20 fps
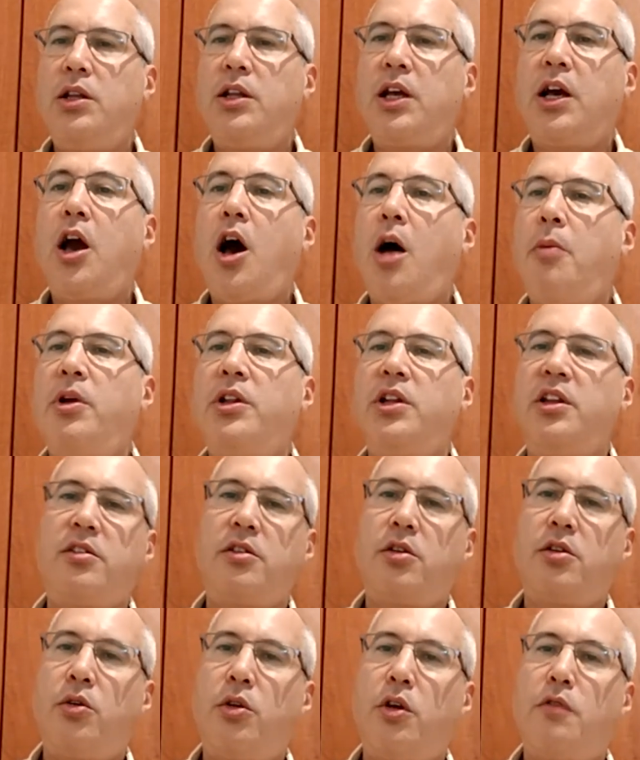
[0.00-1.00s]
the common
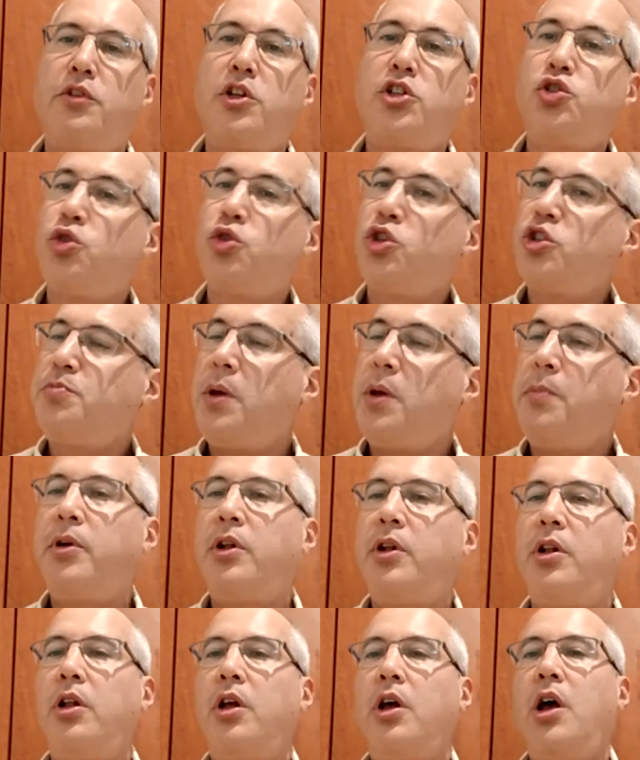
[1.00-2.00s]
history of the Jewish
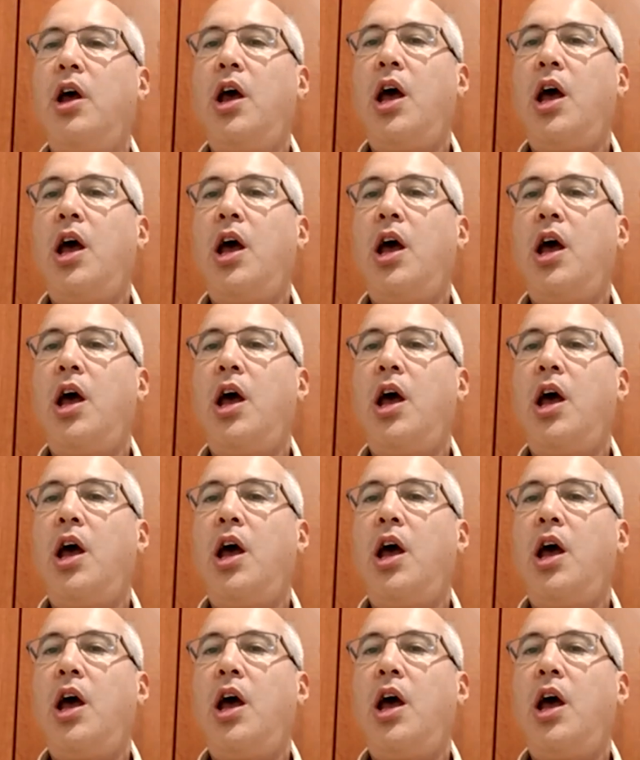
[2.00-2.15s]
people